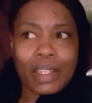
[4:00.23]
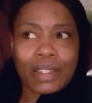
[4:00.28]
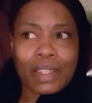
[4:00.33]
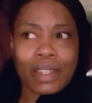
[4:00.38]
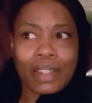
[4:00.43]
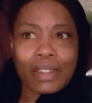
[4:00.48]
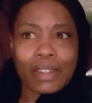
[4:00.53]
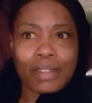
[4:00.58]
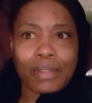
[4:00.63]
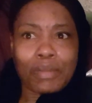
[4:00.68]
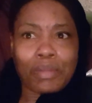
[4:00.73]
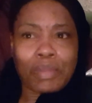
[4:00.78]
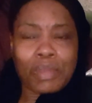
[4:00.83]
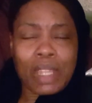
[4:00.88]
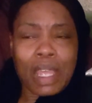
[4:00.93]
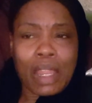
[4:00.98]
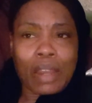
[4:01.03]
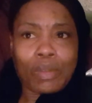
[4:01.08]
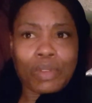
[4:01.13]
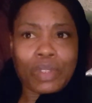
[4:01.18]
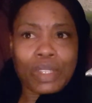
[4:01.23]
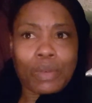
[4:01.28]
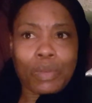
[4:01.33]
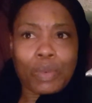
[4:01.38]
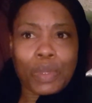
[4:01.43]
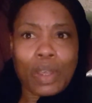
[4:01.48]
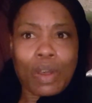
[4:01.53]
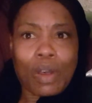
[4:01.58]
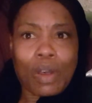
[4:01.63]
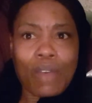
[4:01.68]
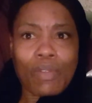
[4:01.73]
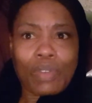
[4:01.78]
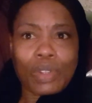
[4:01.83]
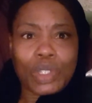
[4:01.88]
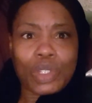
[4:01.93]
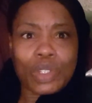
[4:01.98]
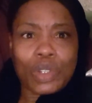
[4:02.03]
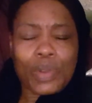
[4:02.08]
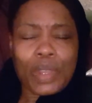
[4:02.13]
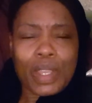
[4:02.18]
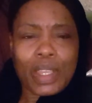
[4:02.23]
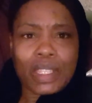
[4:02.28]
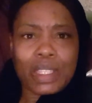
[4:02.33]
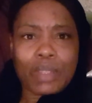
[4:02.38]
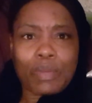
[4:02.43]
that I don't think we all have a choice